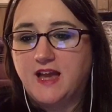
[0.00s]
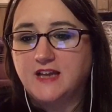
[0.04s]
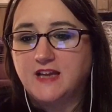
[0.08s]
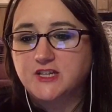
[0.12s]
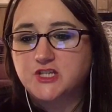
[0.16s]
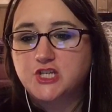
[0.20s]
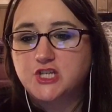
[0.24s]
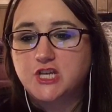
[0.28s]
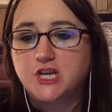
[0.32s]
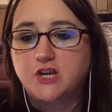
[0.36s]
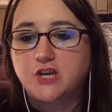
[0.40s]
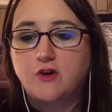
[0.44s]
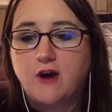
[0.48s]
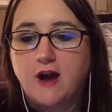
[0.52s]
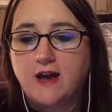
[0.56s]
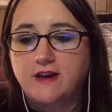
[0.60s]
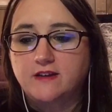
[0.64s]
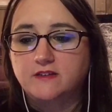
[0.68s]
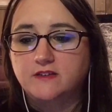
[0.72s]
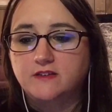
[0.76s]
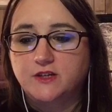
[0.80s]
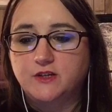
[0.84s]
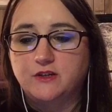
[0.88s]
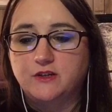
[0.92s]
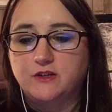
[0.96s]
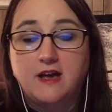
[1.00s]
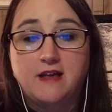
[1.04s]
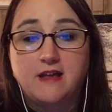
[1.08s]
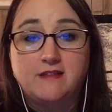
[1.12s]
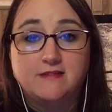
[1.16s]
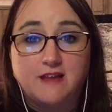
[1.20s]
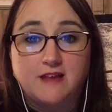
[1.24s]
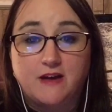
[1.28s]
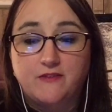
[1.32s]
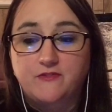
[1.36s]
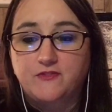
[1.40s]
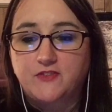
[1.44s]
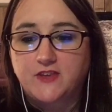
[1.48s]
She cried a little and
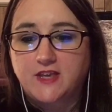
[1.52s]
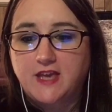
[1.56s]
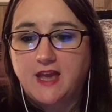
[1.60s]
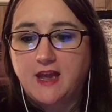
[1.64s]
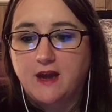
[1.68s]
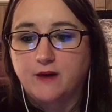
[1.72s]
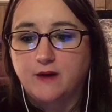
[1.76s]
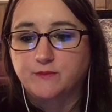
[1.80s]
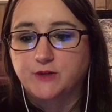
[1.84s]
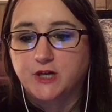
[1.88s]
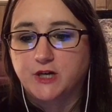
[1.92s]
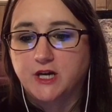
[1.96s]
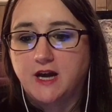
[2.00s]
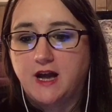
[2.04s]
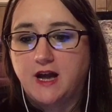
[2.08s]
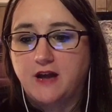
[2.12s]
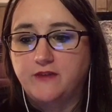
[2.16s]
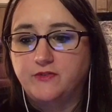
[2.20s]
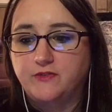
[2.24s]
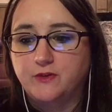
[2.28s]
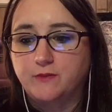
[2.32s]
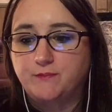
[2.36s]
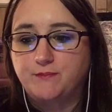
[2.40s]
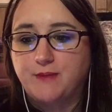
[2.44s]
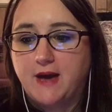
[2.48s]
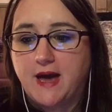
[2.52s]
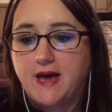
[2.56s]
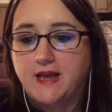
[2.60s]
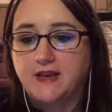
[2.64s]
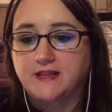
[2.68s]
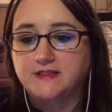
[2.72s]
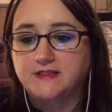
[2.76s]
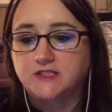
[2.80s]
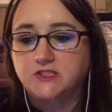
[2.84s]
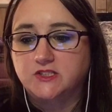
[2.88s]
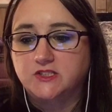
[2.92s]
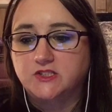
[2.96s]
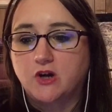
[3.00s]
left the camera. I feel bad
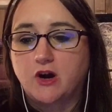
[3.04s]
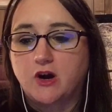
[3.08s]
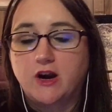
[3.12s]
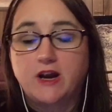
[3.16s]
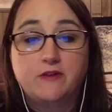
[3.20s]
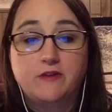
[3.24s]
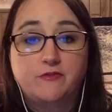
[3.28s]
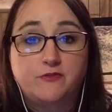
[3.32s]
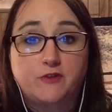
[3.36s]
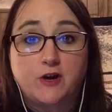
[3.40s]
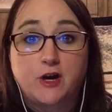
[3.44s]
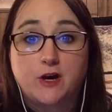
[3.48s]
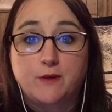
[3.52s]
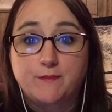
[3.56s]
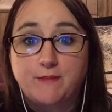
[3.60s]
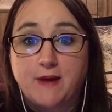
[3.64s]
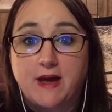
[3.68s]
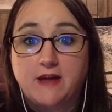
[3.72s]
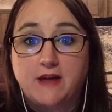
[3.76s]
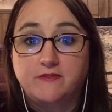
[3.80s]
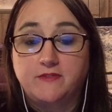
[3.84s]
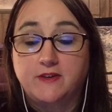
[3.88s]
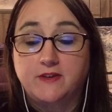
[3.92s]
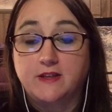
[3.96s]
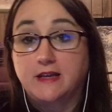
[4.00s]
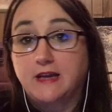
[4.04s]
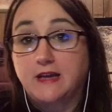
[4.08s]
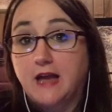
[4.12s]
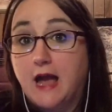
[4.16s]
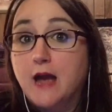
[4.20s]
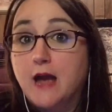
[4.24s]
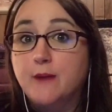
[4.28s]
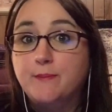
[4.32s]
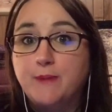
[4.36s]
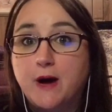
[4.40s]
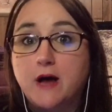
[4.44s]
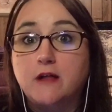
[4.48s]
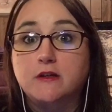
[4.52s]
and sorry for her bad feeling.
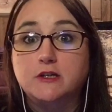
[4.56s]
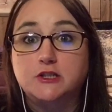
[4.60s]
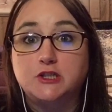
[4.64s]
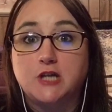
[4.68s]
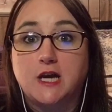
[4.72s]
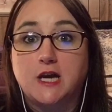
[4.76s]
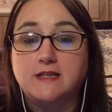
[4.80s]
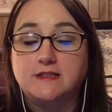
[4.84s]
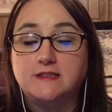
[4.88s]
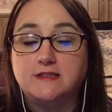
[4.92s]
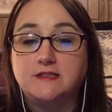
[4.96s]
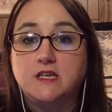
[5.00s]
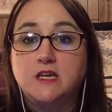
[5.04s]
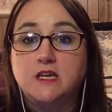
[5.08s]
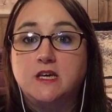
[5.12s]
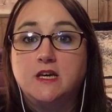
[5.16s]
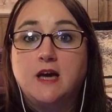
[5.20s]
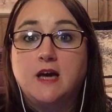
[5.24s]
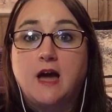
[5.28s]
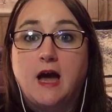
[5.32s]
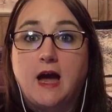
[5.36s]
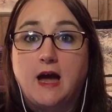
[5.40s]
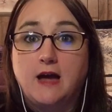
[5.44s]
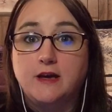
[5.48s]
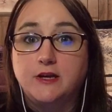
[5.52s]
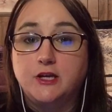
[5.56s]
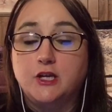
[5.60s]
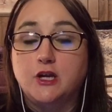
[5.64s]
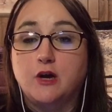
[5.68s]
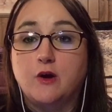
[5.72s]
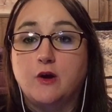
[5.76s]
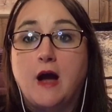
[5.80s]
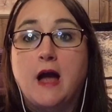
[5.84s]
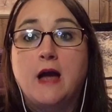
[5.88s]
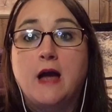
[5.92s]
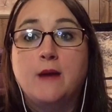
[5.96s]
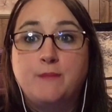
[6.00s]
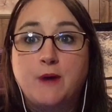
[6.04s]
I apologized.
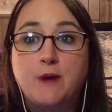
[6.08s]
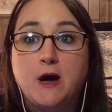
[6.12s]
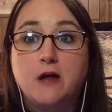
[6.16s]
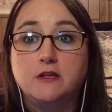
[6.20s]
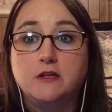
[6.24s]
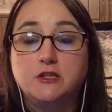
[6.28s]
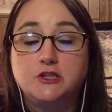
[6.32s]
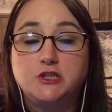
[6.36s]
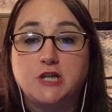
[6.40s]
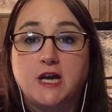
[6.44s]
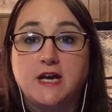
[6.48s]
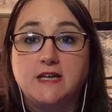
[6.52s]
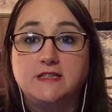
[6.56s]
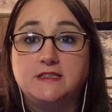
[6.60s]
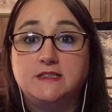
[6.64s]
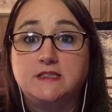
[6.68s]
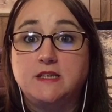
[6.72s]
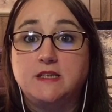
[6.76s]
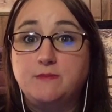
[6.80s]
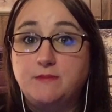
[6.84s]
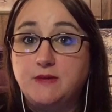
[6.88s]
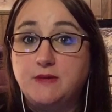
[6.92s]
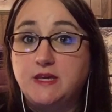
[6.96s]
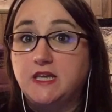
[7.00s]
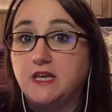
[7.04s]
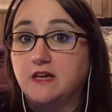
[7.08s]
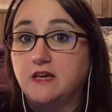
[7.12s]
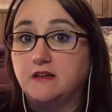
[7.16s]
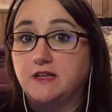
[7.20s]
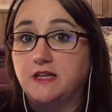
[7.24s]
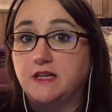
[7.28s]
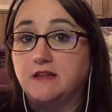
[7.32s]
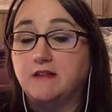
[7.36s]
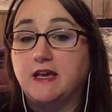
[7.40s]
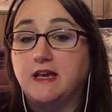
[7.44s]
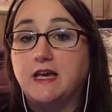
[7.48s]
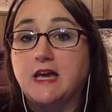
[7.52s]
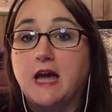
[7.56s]
I apologized
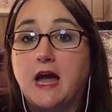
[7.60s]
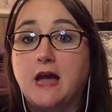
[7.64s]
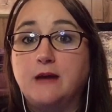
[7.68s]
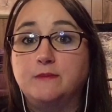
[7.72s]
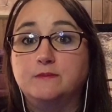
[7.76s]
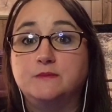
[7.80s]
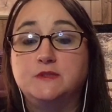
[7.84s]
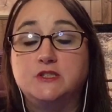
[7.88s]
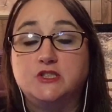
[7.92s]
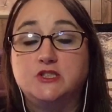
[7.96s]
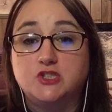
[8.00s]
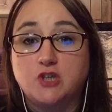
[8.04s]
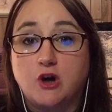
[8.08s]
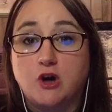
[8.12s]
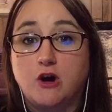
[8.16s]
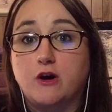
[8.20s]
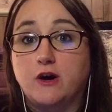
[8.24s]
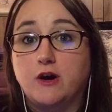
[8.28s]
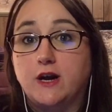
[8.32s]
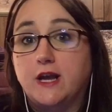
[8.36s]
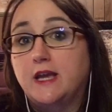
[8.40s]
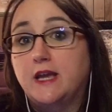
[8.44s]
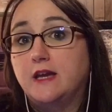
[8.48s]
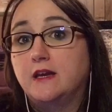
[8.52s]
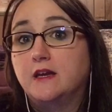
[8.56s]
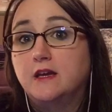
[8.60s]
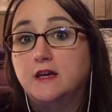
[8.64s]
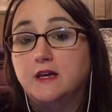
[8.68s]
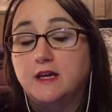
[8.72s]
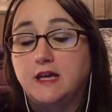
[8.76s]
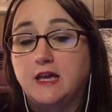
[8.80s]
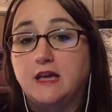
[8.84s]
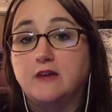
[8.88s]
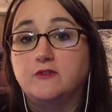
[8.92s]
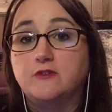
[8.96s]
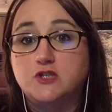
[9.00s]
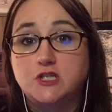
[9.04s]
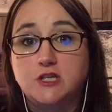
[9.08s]
immediately. I'm sorry
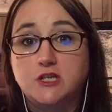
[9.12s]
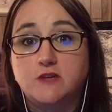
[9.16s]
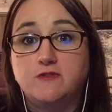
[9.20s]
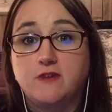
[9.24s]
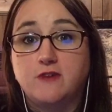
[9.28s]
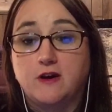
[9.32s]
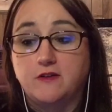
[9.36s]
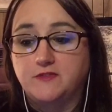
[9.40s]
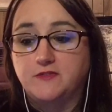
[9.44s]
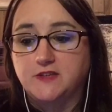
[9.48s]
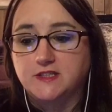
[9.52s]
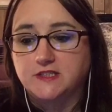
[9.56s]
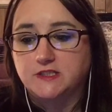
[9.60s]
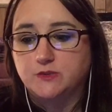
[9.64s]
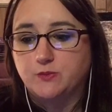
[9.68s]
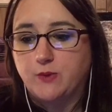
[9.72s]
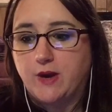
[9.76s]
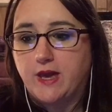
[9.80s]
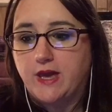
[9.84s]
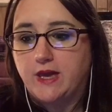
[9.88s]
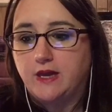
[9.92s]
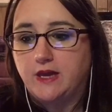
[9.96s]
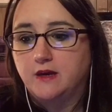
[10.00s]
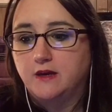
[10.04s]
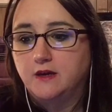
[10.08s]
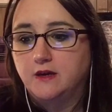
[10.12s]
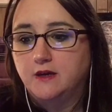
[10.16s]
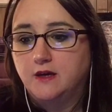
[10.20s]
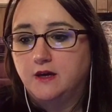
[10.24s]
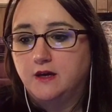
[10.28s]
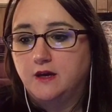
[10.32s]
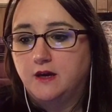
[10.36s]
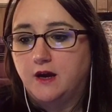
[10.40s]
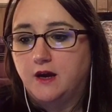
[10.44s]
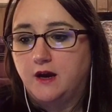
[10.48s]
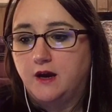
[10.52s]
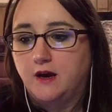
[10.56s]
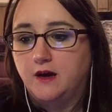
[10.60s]
if she felt this way.
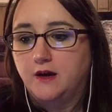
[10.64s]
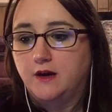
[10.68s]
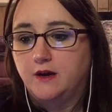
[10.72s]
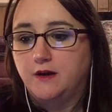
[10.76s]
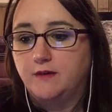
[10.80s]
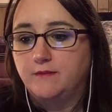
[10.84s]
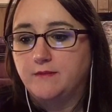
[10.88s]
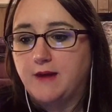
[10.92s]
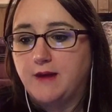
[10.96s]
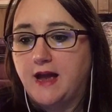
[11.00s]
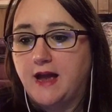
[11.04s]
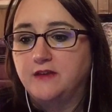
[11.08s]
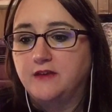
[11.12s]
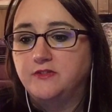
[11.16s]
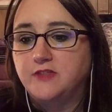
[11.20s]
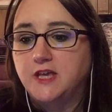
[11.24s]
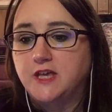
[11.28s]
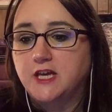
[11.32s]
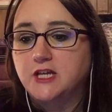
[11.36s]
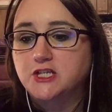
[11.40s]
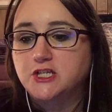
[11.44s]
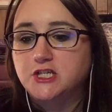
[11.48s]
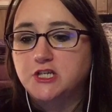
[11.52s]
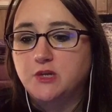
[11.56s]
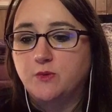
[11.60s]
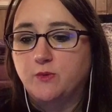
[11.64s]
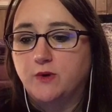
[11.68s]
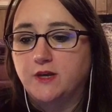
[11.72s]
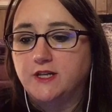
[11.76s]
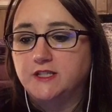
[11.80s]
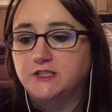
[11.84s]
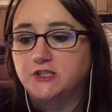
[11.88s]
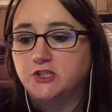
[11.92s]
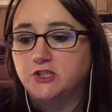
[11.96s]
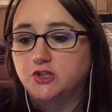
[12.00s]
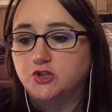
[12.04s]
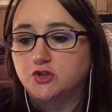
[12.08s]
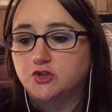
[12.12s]
I think she
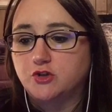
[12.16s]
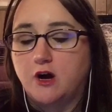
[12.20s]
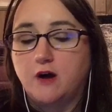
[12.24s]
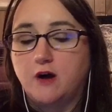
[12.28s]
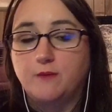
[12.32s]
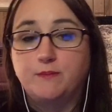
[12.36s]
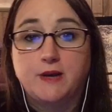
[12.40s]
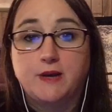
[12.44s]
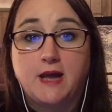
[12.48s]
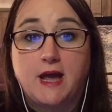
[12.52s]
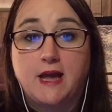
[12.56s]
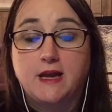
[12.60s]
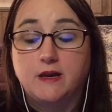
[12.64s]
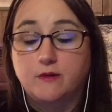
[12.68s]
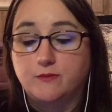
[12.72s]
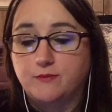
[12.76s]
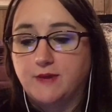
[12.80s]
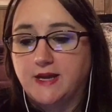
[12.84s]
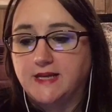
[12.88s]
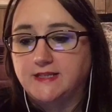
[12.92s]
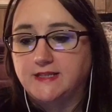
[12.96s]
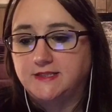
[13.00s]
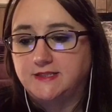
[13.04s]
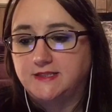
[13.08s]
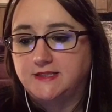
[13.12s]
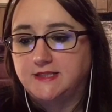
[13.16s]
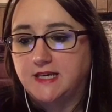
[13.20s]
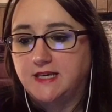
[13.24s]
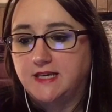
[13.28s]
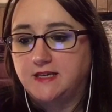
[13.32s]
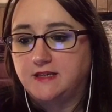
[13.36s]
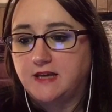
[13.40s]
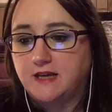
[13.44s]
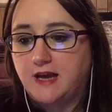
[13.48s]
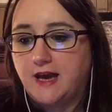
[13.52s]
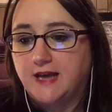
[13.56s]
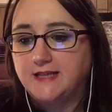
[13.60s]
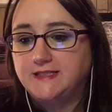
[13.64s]
wanted to draw, but I erased
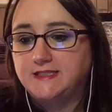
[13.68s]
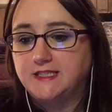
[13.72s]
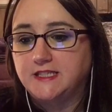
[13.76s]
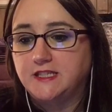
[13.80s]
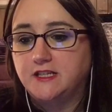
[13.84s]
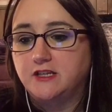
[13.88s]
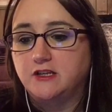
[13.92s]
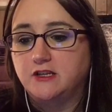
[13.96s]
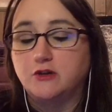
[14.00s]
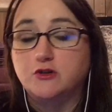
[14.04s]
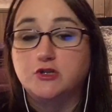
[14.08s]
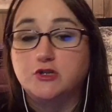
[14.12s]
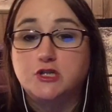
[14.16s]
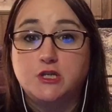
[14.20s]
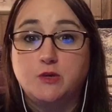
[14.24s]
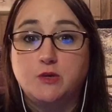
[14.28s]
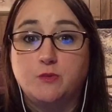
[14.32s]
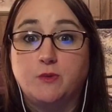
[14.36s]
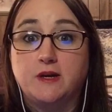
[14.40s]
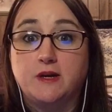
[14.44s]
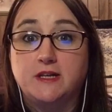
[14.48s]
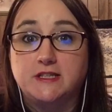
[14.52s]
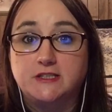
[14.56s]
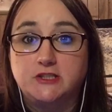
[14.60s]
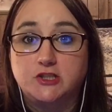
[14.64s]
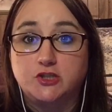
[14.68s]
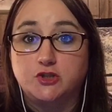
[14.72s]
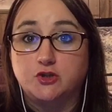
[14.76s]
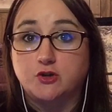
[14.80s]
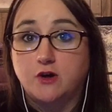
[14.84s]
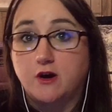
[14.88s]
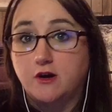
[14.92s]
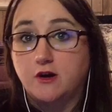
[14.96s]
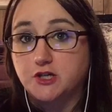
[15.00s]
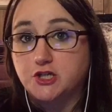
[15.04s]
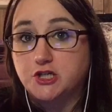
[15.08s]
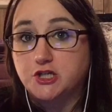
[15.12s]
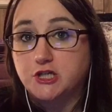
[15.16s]
it. I didn't know she wanted to
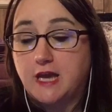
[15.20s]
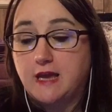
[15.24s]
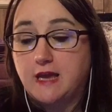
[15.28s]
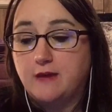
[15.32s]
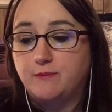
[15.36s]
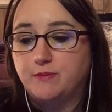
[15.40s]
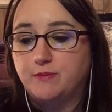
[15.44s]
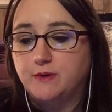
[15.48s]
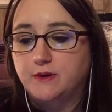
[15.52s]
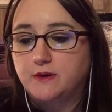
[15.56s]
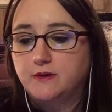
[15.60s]
draw a shape.